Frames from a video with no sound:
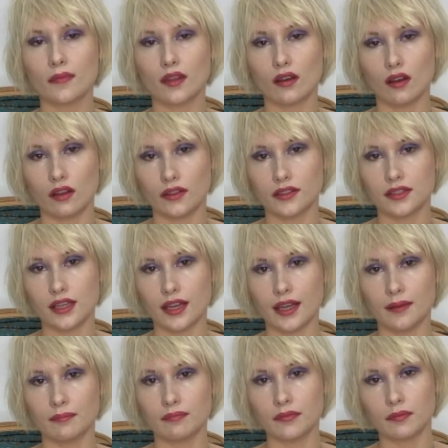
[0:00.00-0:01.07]
all the
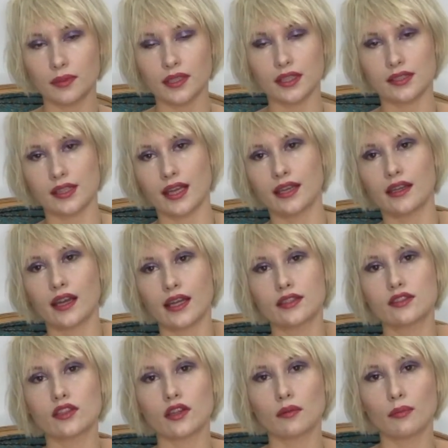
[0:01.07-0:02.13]
time, because I
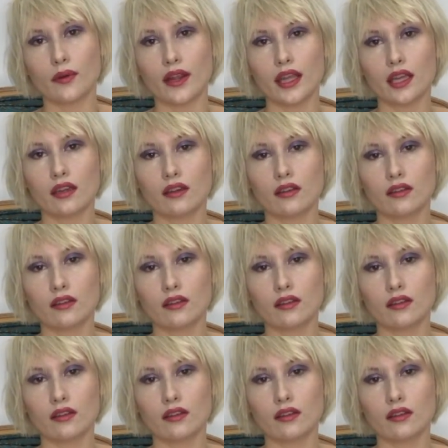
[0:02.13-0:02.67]
took a break